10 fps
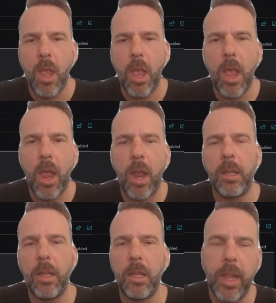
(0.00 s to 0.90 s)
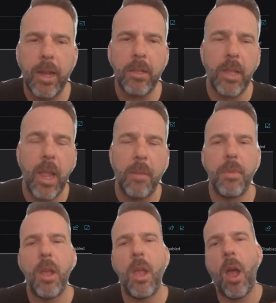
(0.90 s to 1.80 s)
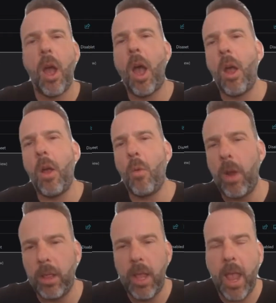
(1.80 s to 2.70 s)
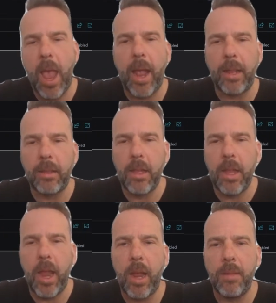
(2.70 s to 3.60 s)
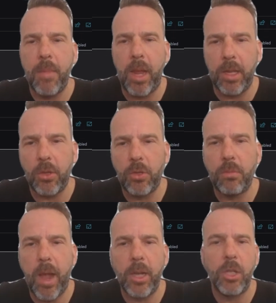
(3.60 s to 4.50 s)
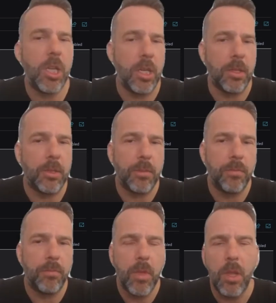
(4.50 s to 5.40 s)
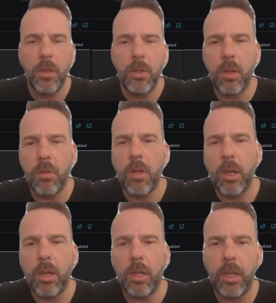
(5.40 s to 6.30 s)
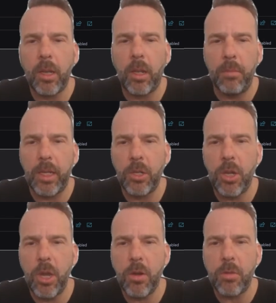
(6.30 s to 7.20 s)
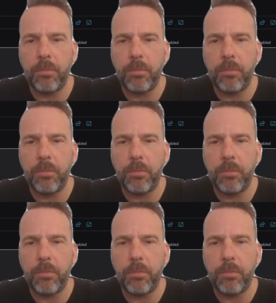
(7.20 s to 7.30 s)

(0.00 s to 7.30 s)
And in the next step, I will add and manage my sheets. So click on Manage here